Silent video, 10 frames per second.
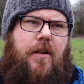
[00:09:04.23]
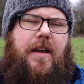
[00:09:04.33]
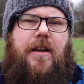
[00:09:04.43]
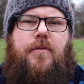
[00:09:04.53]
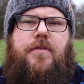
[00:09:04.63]

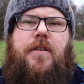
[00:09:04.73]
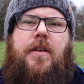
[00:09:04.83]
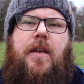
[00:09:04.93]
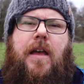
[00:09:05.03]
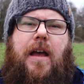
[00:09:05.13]
Howes
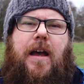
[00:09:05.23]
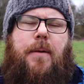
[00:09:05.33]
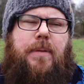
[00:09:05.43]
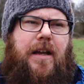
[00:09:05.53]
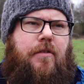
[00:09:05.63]

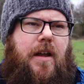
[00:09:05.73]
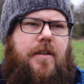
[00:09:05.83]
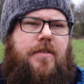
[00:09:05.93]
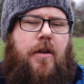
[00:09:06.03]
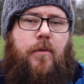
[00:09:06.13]
and Black
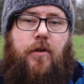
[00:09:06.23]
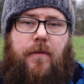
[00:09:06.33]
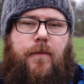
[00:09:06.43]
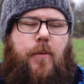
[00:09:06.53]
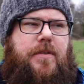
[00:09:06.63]
Crag, so I'm
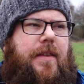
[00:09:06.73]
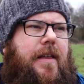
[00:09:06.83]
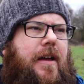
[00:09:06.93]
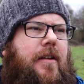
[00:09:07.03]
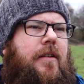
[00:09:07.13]
looking forward to
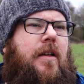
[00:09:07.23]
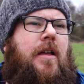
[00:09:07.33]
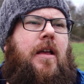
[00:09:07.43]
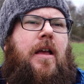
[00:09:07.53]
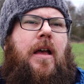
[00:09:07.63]
that.
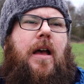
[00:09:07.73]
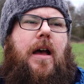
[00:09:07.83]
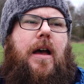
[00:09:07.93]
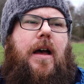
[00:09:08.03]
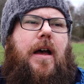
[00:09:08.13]

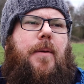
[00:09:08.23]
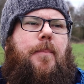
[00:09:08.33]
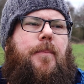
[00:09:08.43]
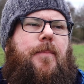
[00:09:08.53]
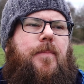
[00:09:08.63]

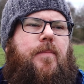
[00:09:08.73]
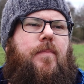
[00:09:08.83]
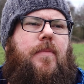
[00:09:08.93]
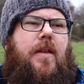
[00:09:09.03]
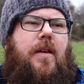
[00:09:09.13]
And
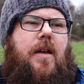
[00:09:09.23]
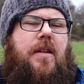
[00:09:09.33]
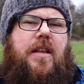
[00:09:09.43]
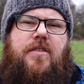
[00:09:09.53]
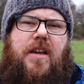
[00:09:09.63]

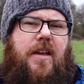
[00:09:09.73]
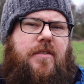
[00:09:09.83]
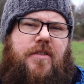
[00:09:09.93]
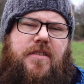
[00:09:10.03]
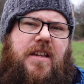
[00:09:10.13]
then yeah,
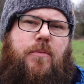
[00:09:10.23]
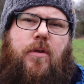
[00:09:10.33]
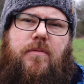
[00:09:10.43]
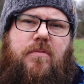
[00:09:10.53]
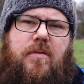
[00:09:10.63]
just see
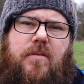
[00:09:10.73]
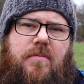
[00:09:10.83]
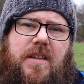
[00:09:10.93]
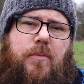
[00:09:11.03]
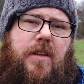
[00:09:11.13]
what
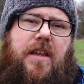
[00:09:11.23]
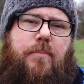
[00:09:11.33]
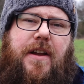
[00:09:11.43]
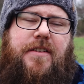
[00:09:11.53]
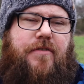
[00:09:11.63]
the year
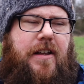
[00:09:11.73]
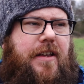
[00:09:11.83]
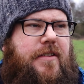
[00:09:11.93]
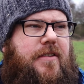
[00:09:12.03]
brings really.